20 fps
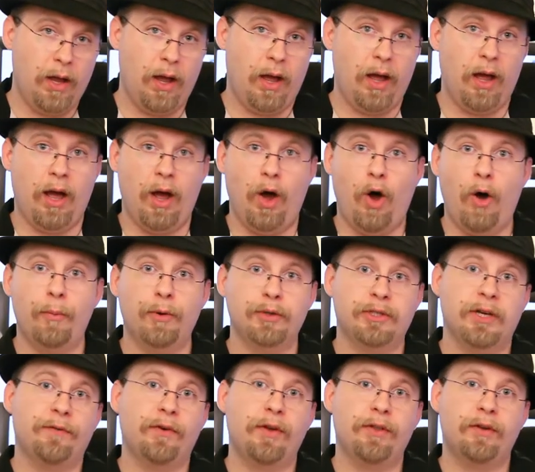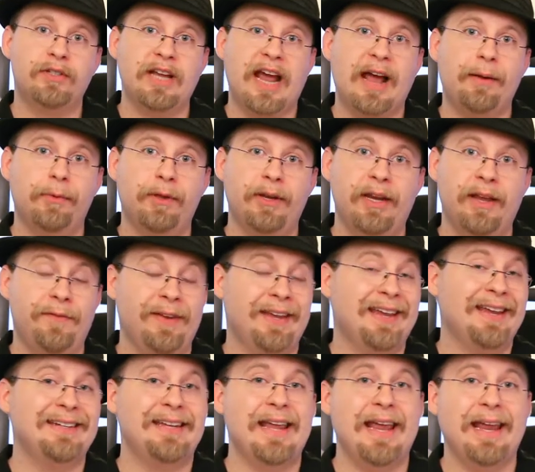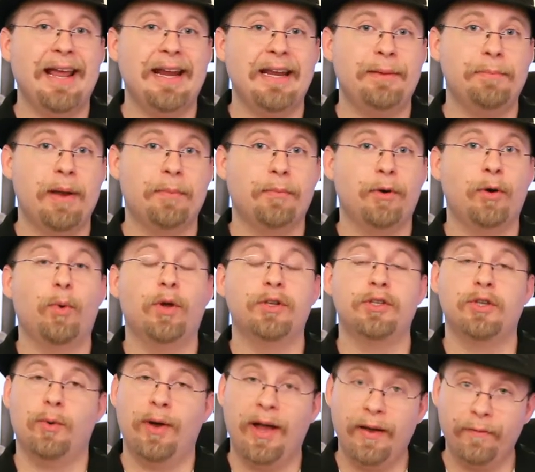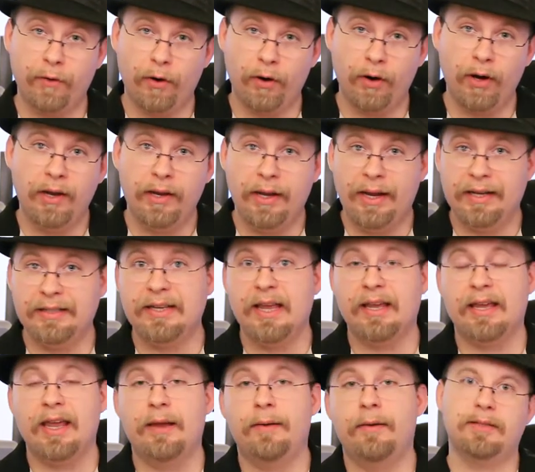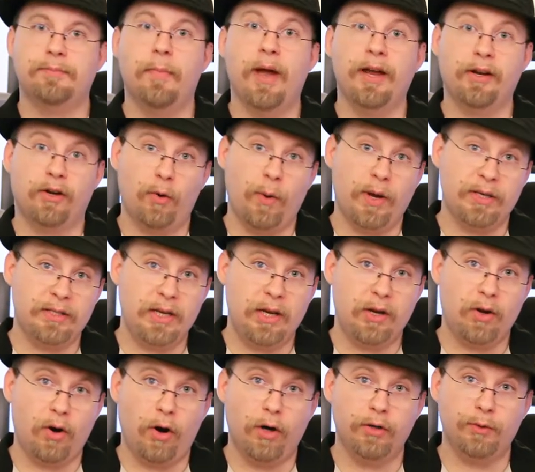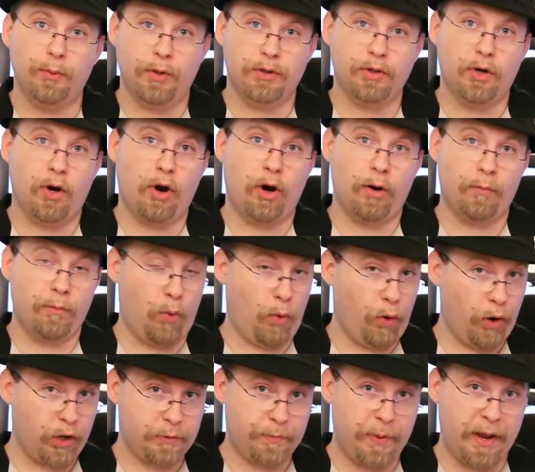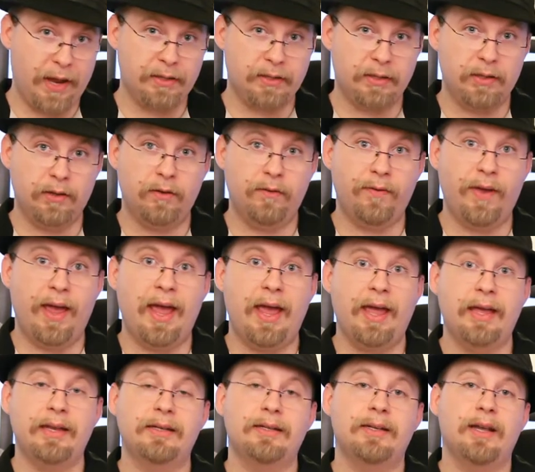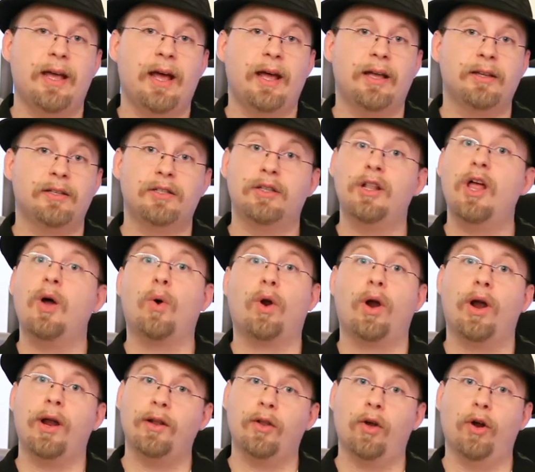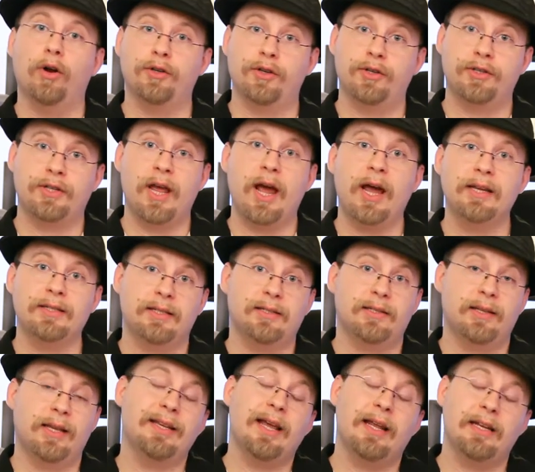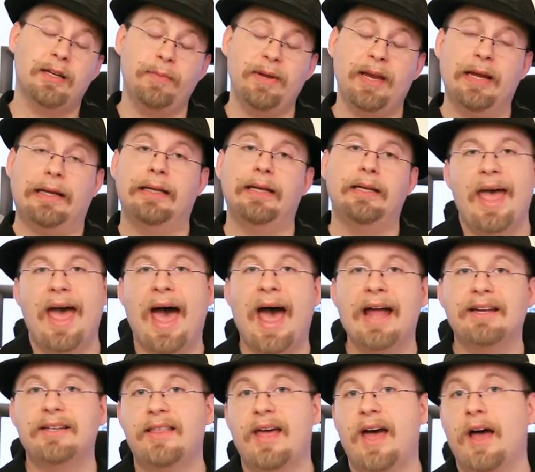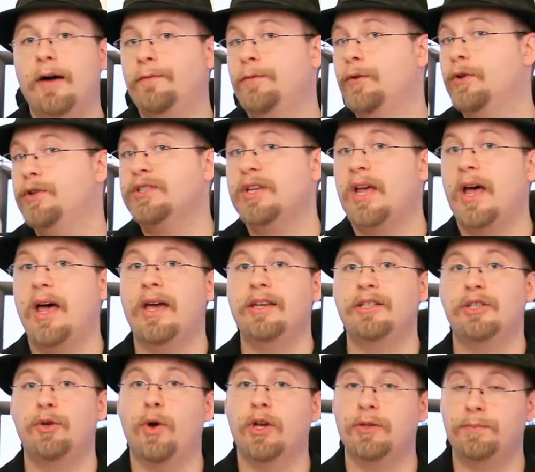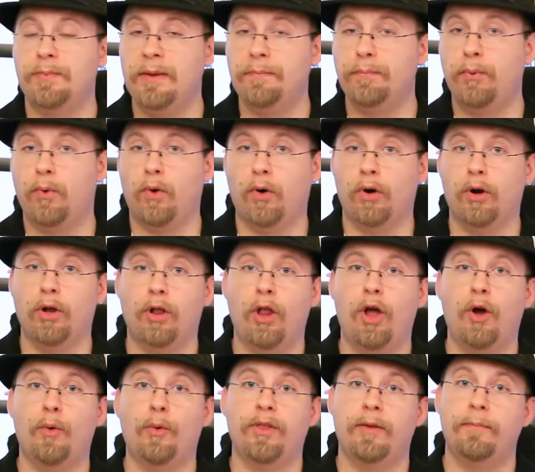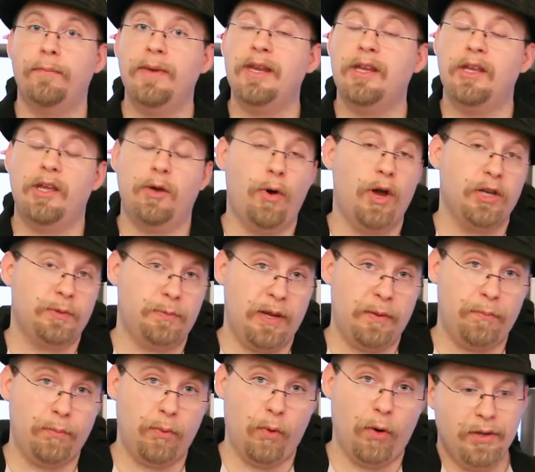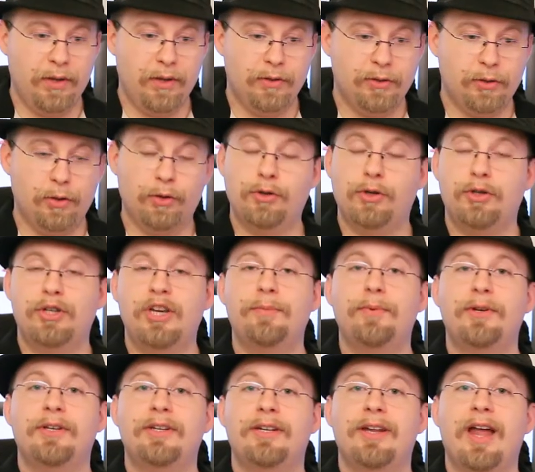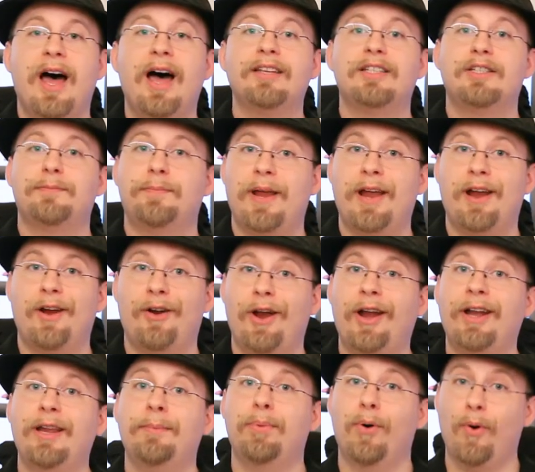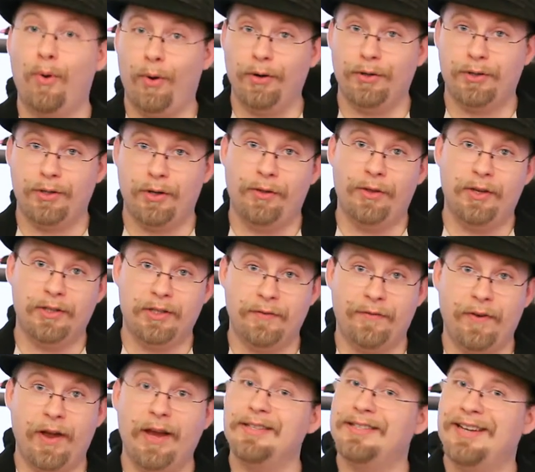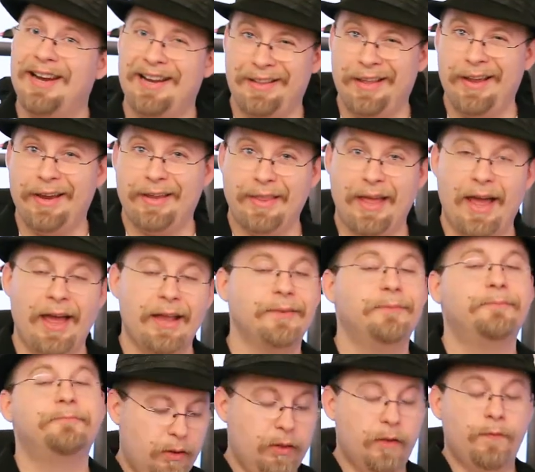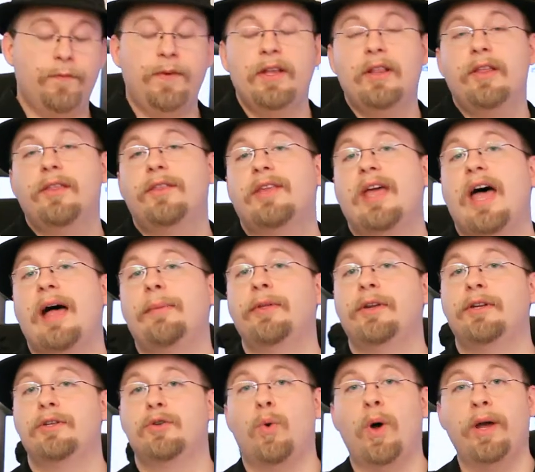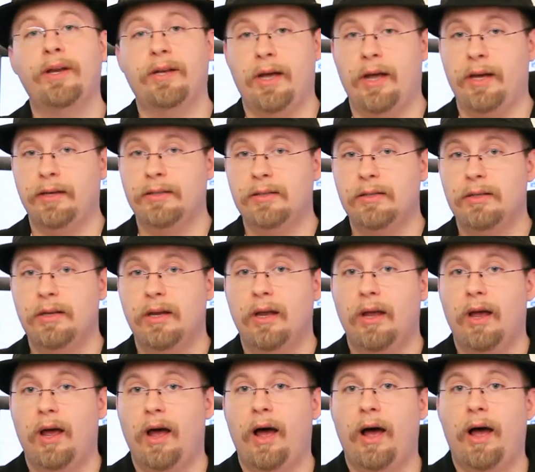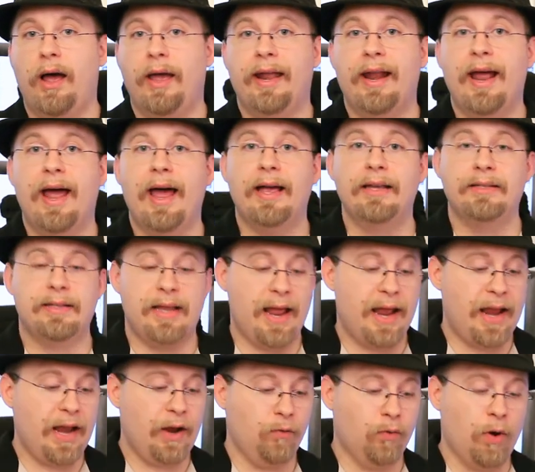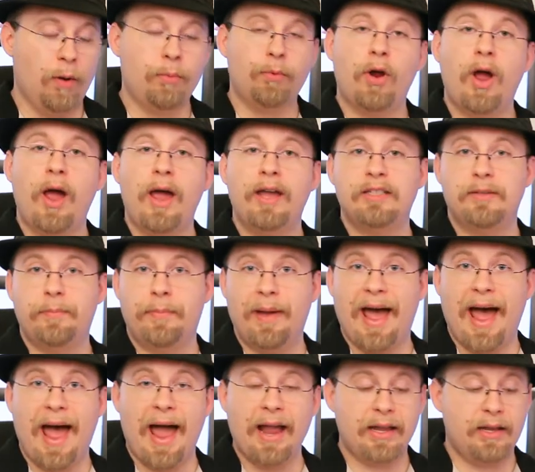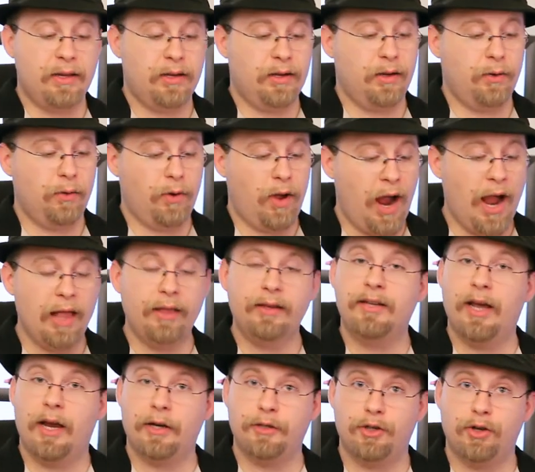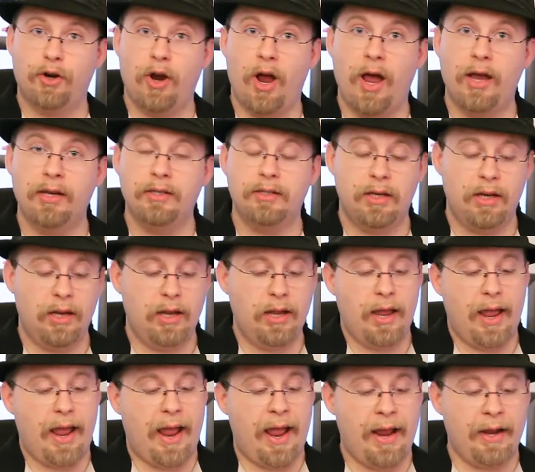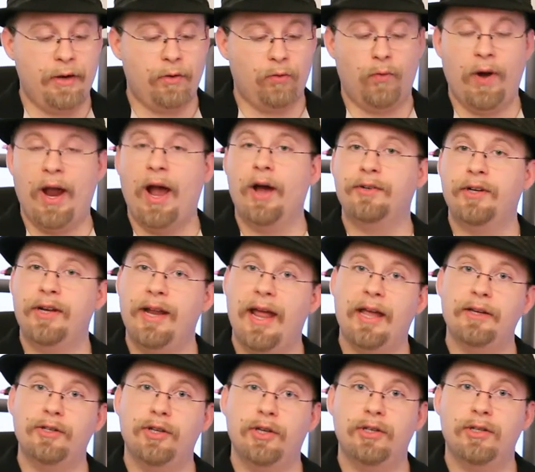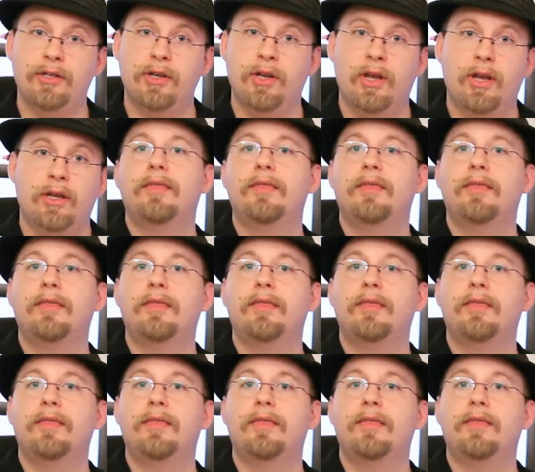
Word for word: Uh, almost every other tablet, if it can take any memory whatsoever, it's taking micro SD cards, which are more expensive and uh, slower at larger sizes, they tend to be at least. Add to that a full-size USB port along with a mini USB port, so Toshiba did not spare any ports on this device, and I like that. The feel of the tablet is quite nice. Uh, it has a rubberized back, highly texturized, and rounded edges.